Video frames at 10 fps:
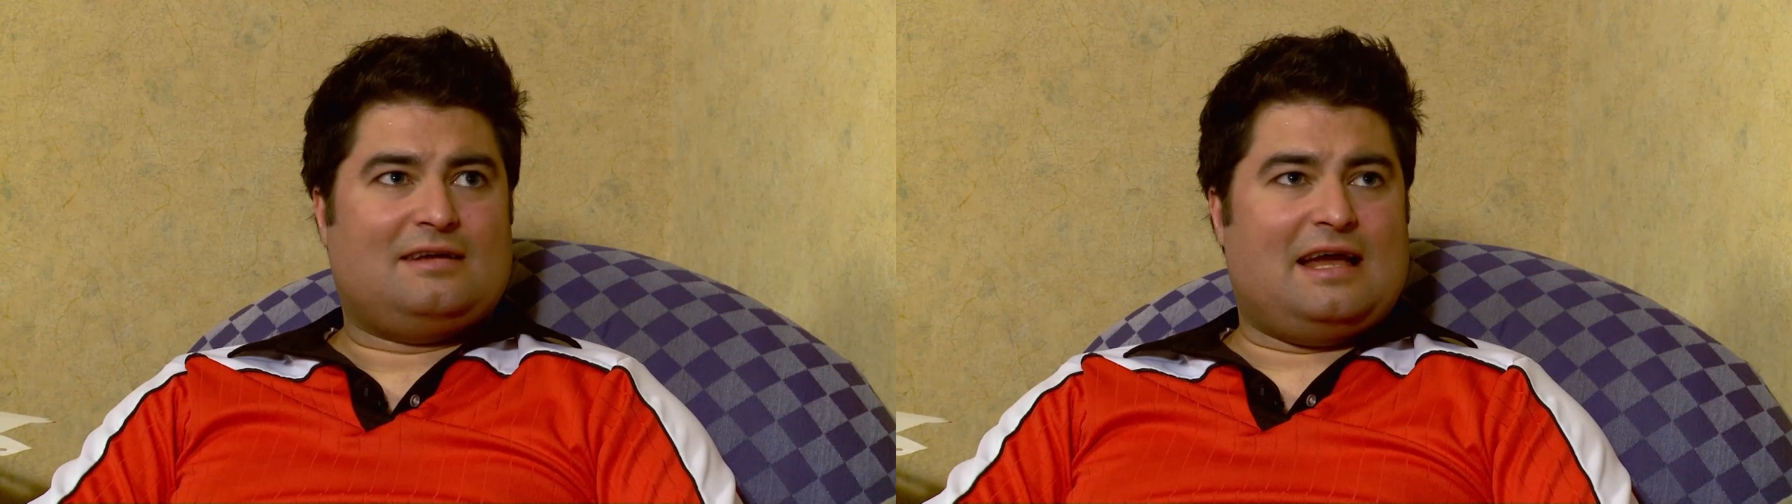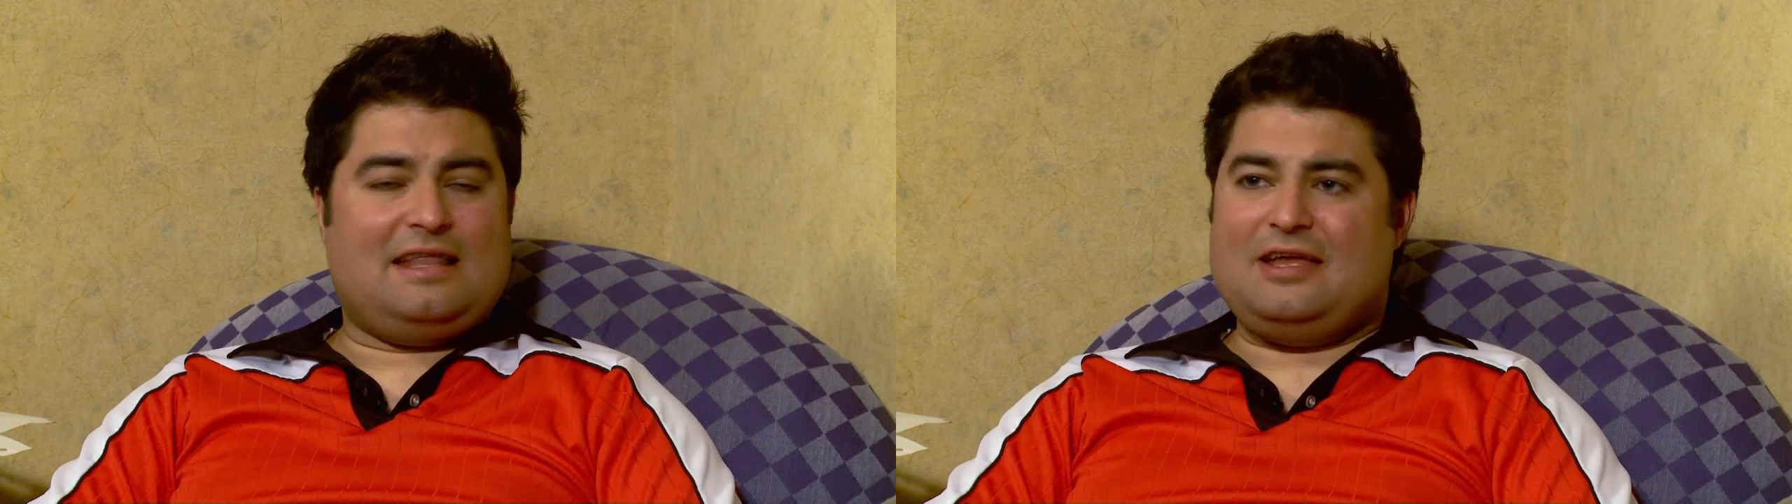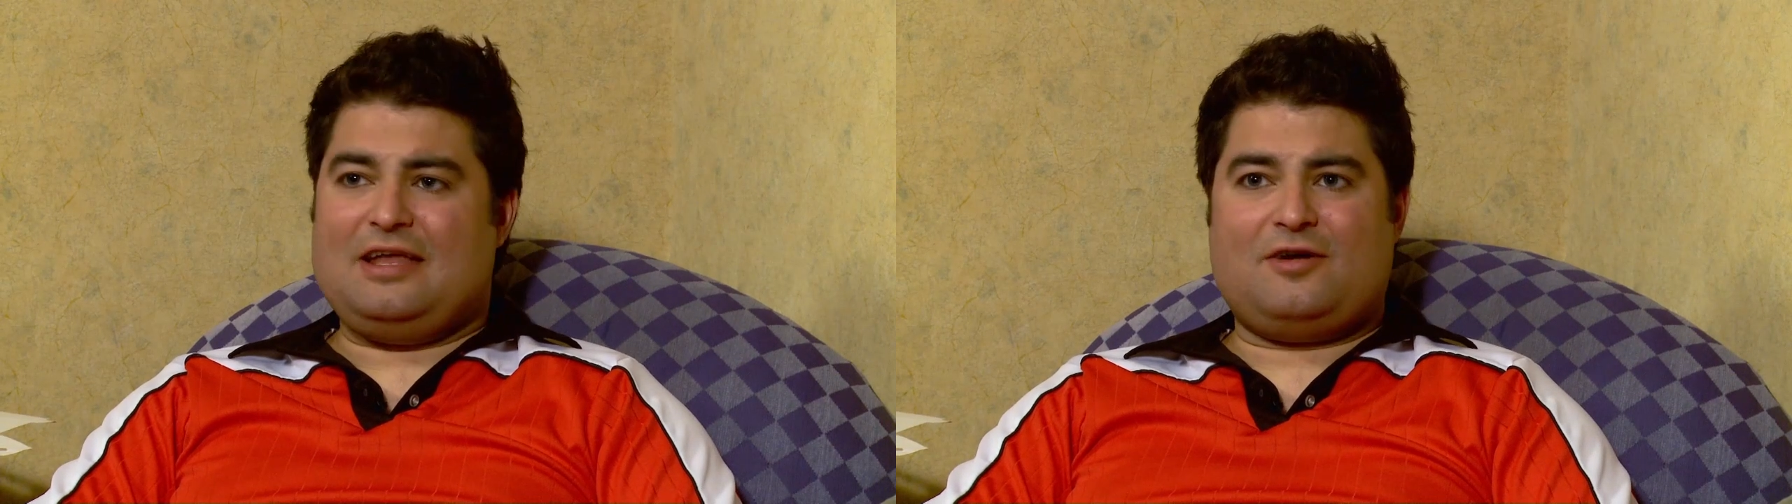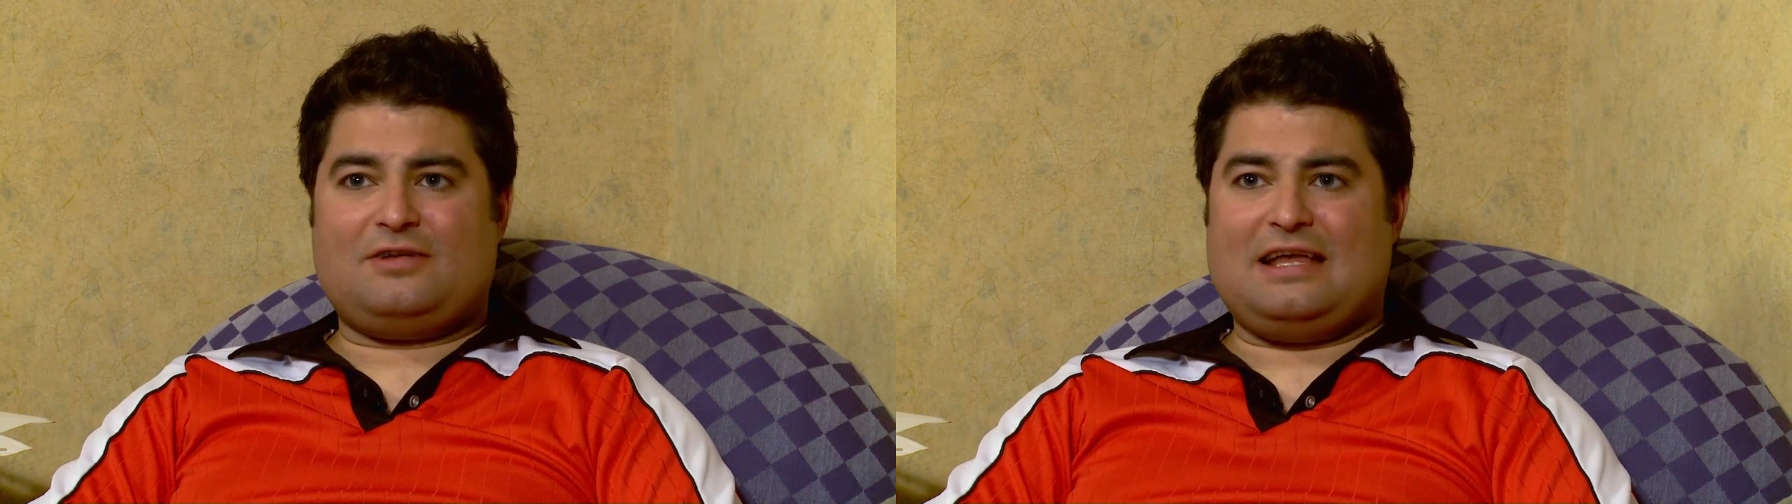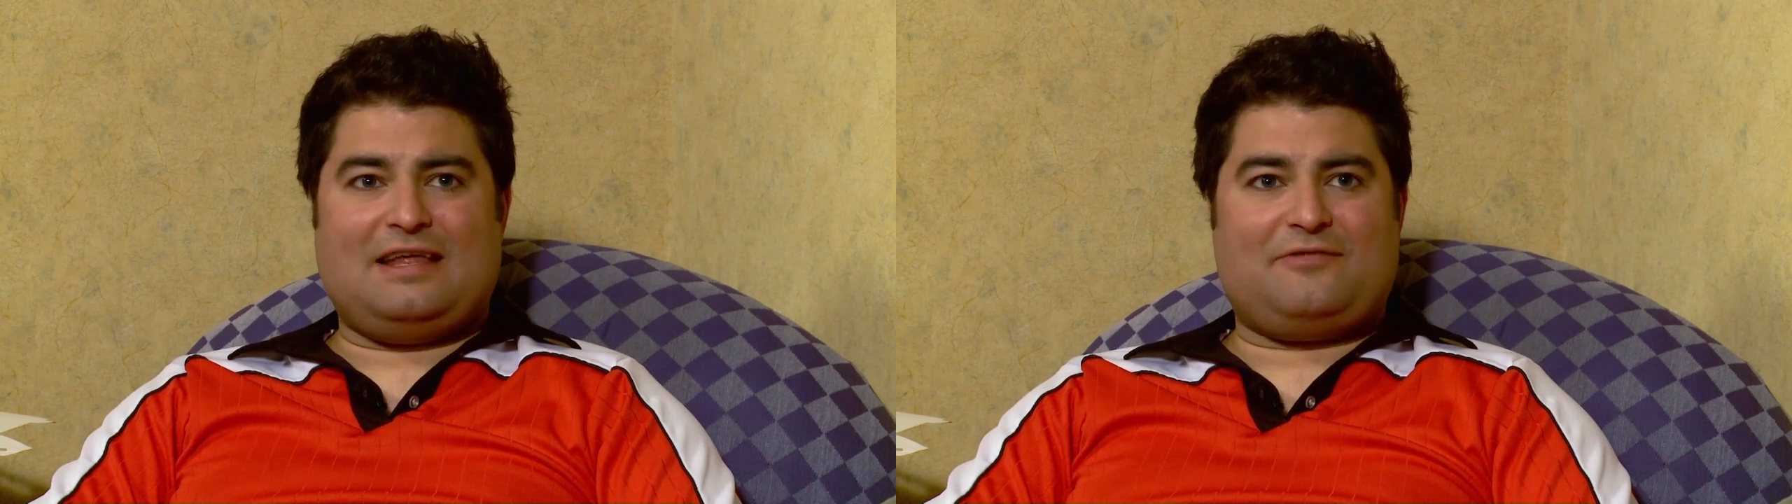and
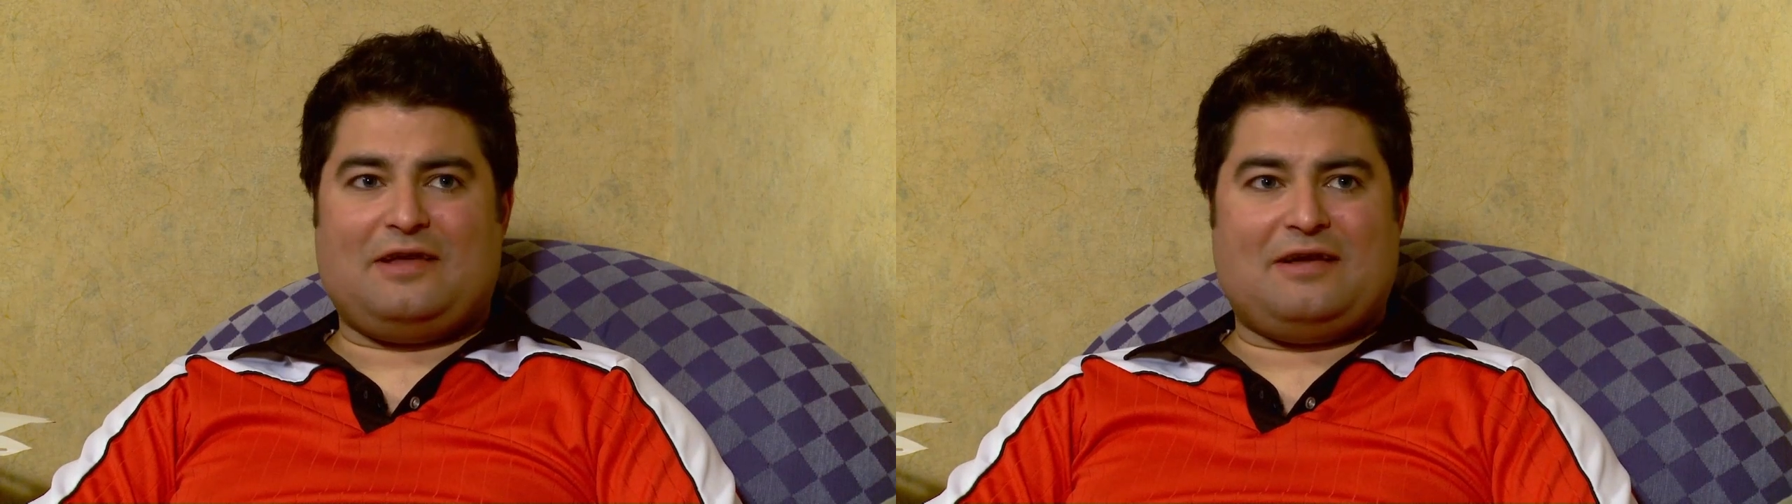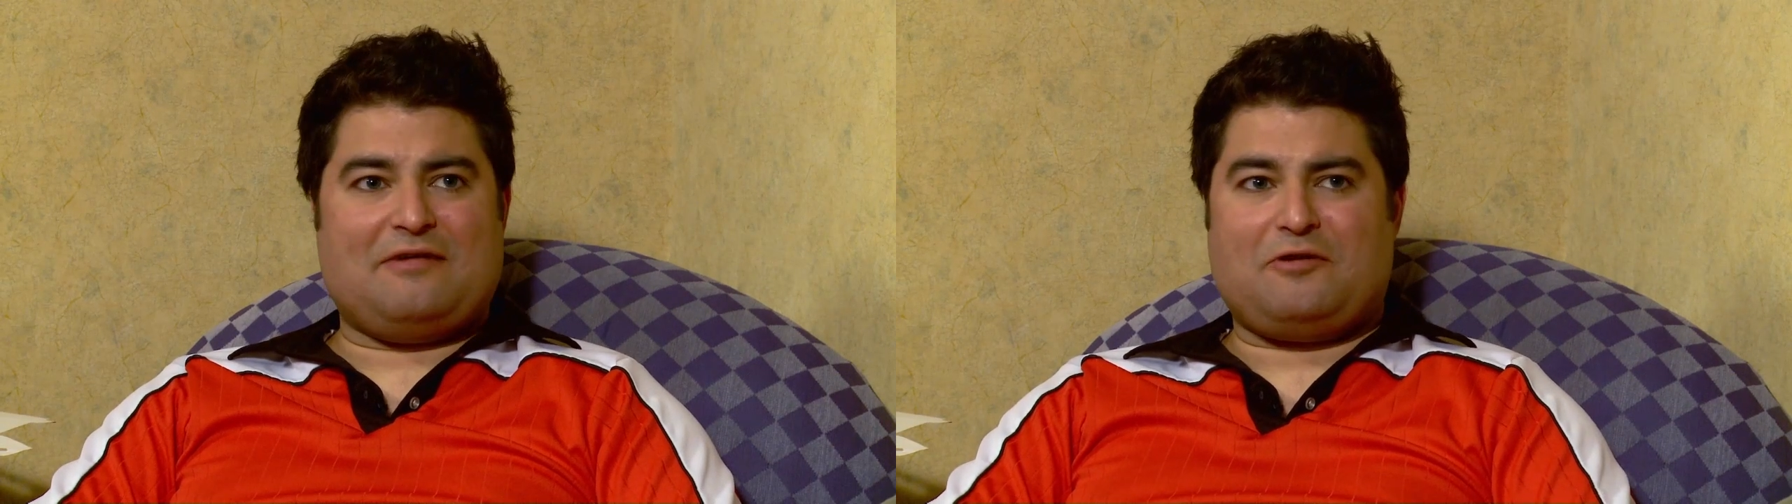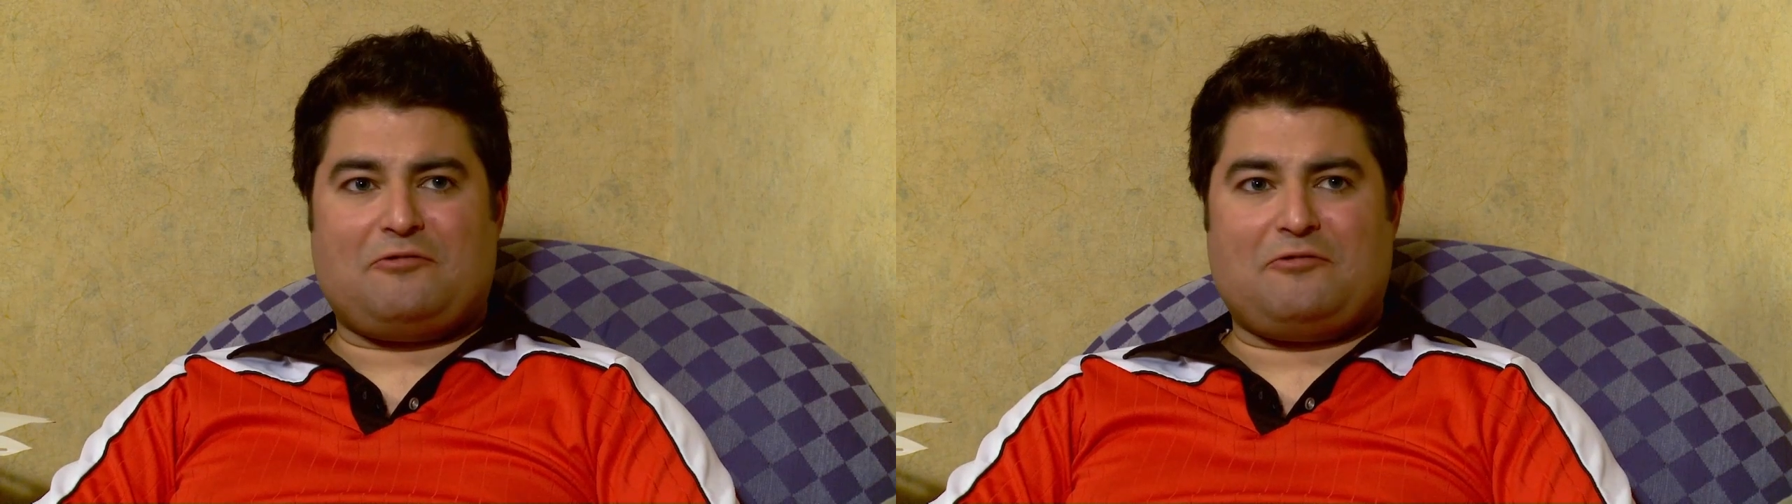if you